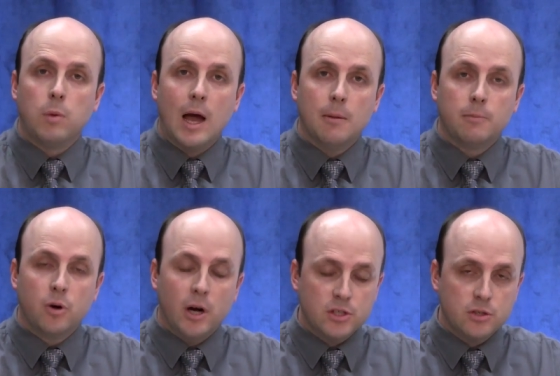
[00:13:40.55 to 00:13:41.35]
um,
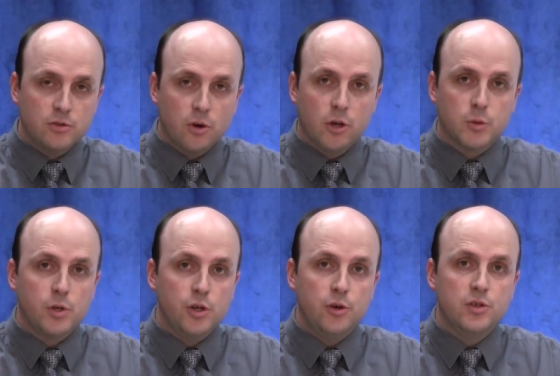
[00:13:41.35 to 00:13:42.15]
price controls were
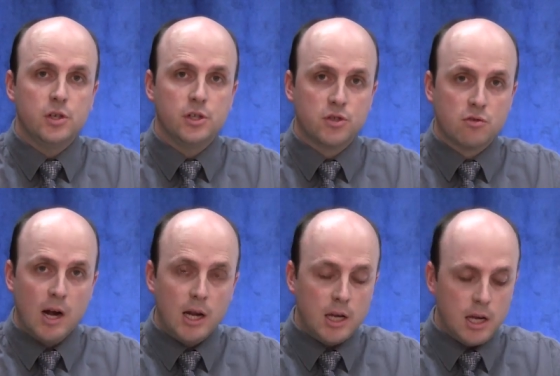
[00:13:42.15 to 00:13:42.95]
used in
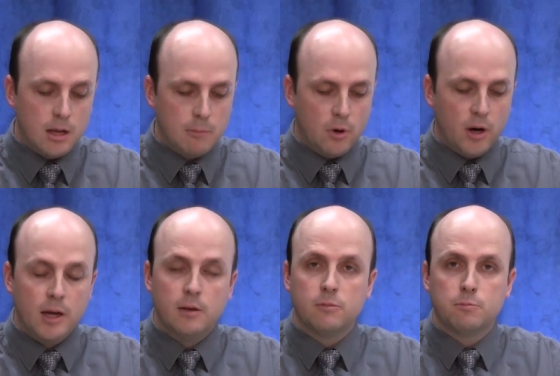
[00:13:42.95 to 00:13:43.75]
Australia
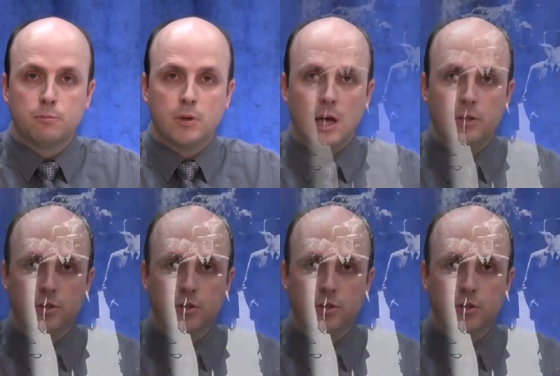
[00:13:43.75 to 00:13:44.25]
by uh,